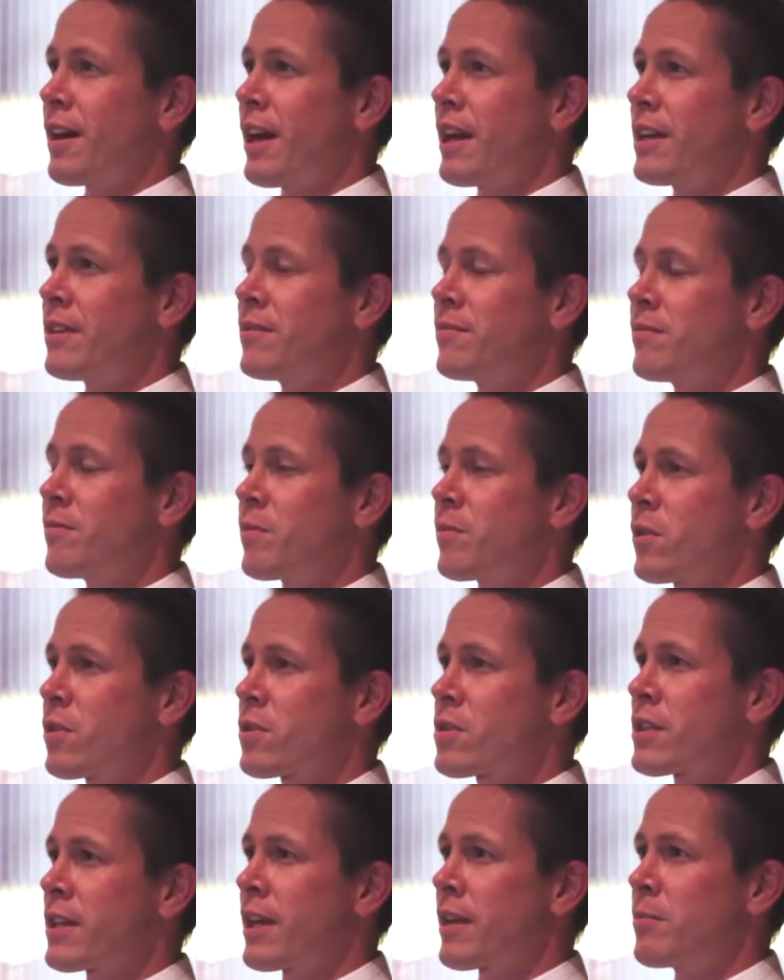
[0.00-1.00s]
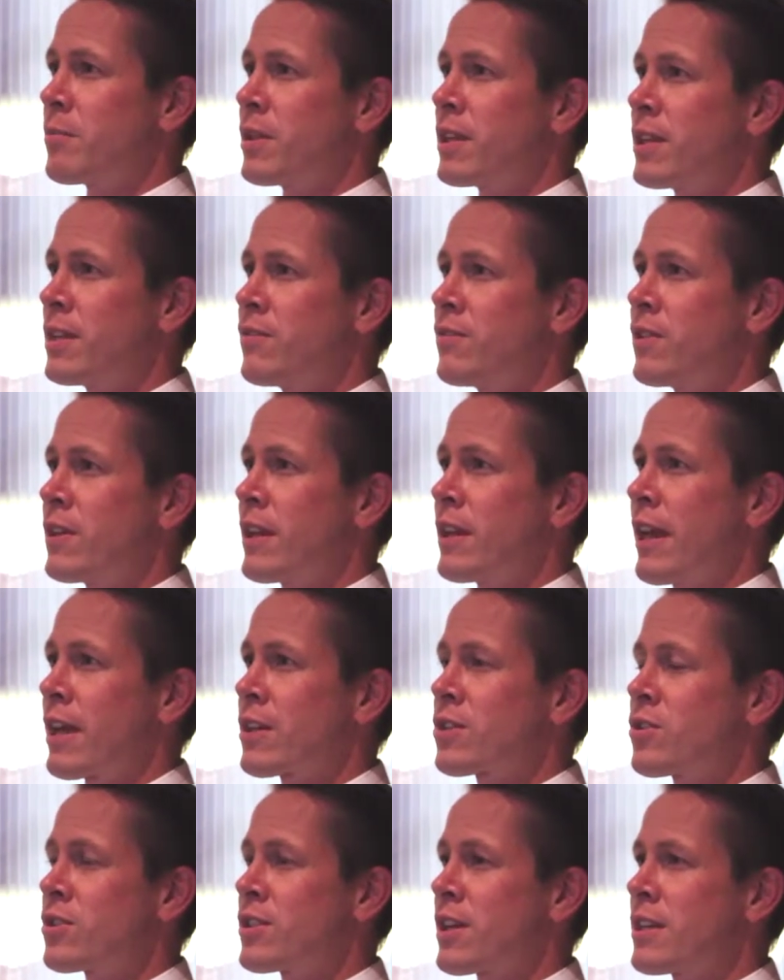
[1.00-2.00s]
I believe that
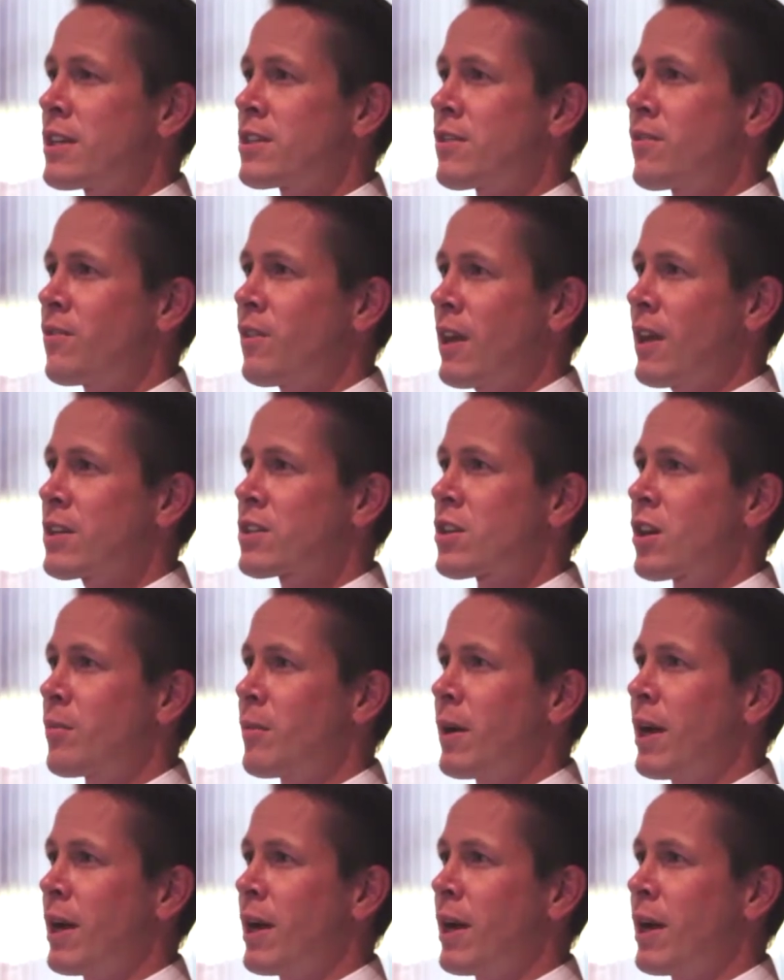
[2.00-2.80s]
exercise affects our